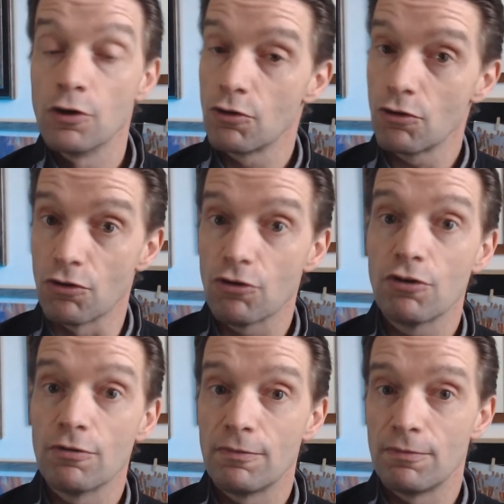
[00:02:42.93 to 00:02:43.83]

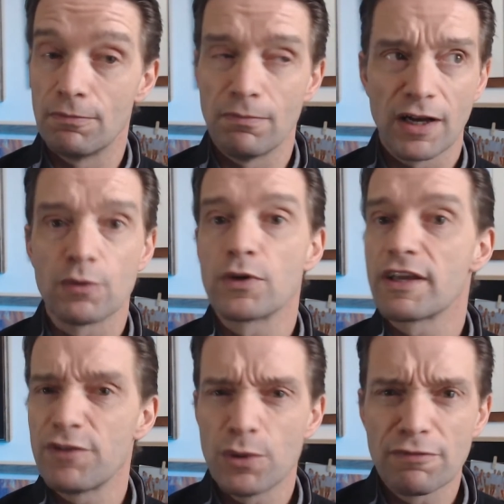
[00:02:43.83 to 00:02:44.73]
Or Mike will
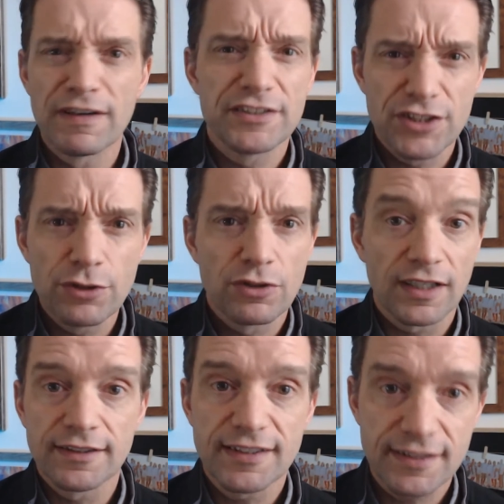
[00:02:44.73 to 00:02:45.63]
give you a reason you can
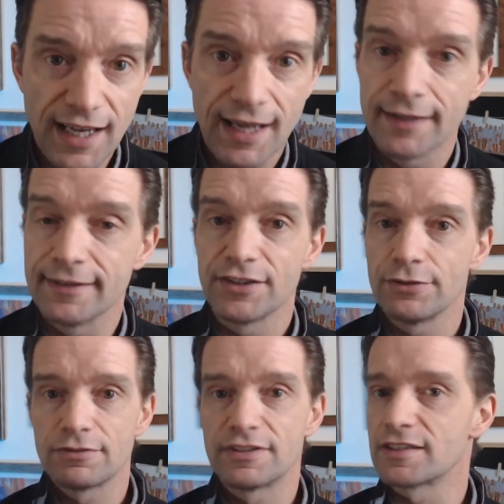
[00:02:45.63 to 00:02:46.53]
understand and
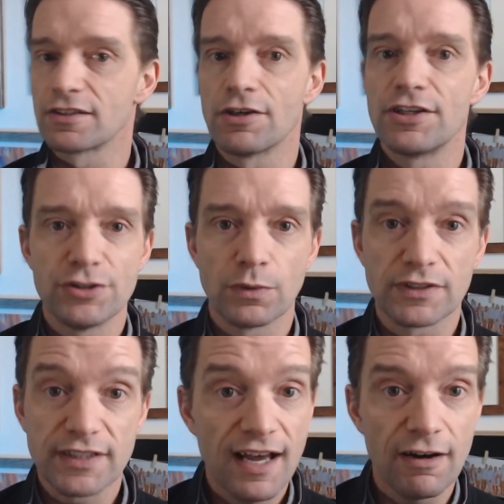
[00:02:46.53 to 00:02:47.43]
you decide you want
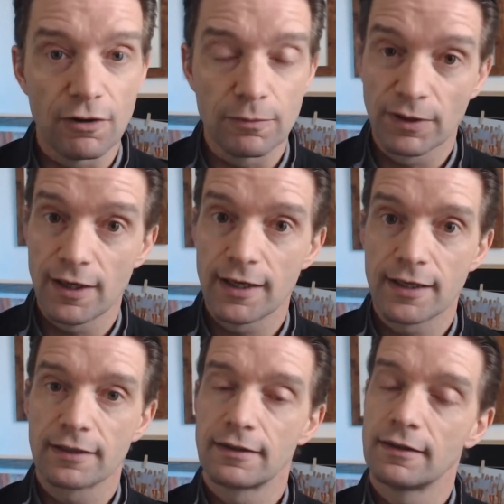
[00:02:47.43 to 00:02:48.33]
to help, like,